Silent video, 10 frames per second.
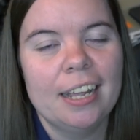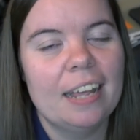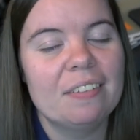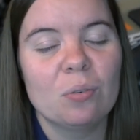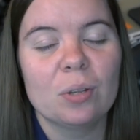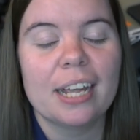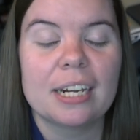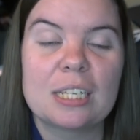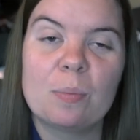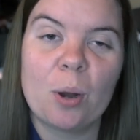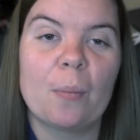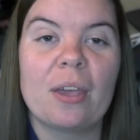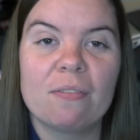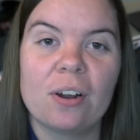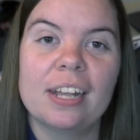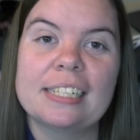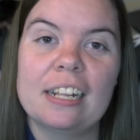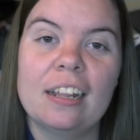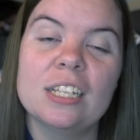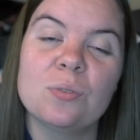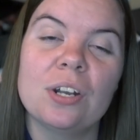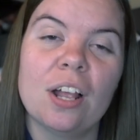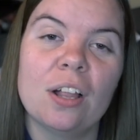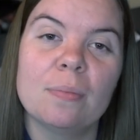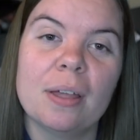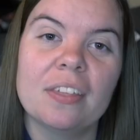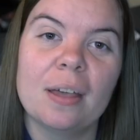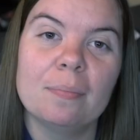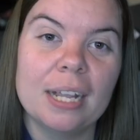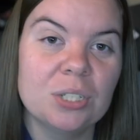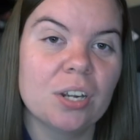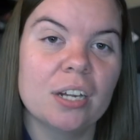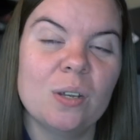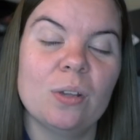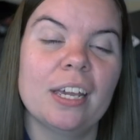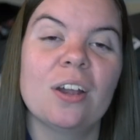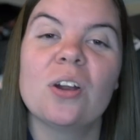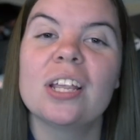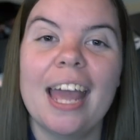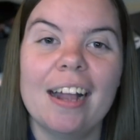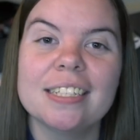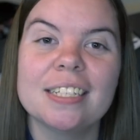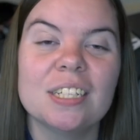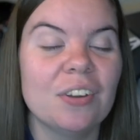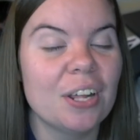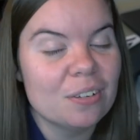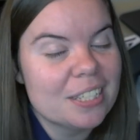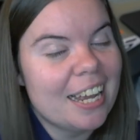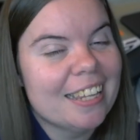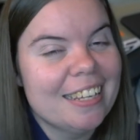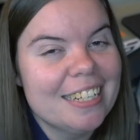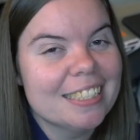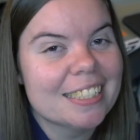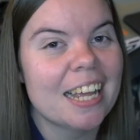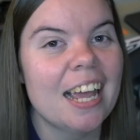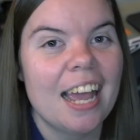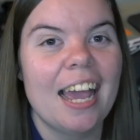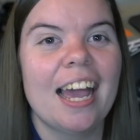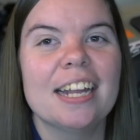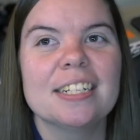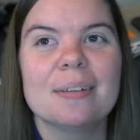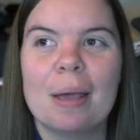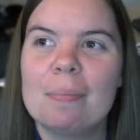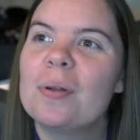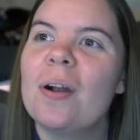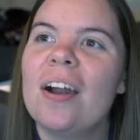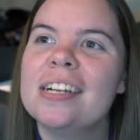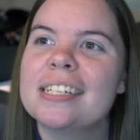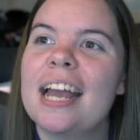If you would like to support me for as little as $1 a month on Patreon, you can get early access to videos like these and my moto art.